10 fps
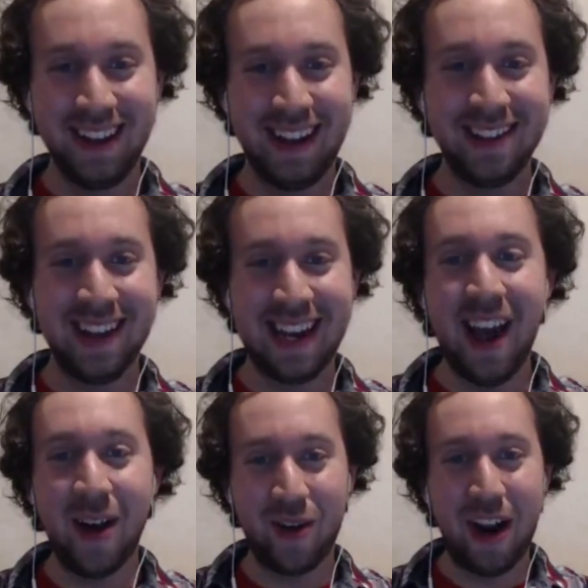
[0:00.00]
He's like,
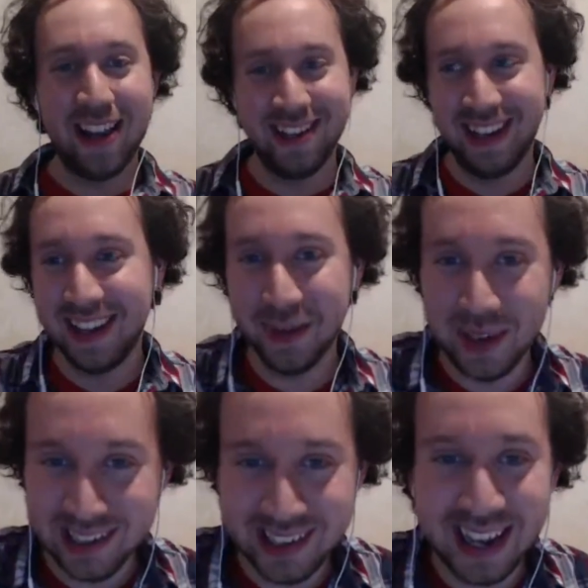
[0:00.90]
"Y'all crazy." That's
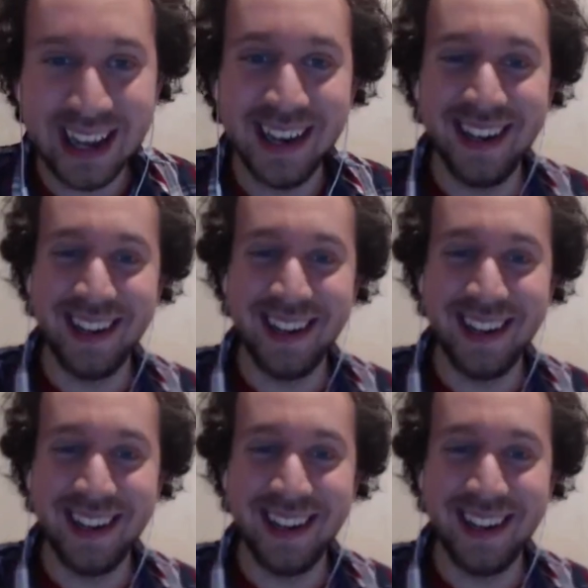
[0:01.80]
what he's saying.